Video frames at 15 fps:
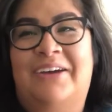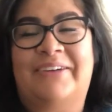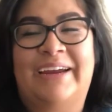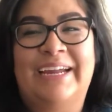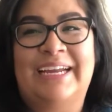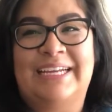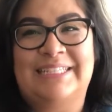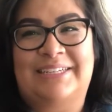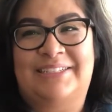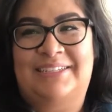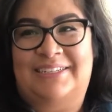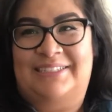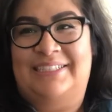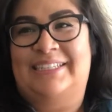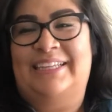All right, guys, I'll
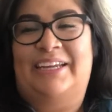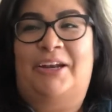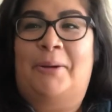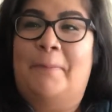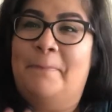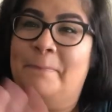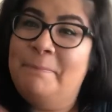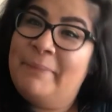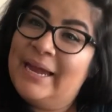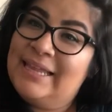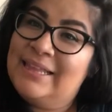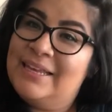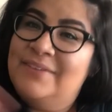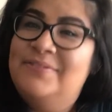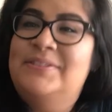talk to you later. Bye,
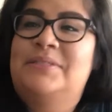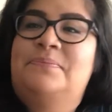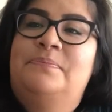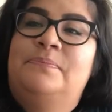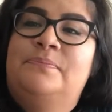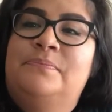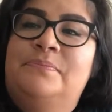loves.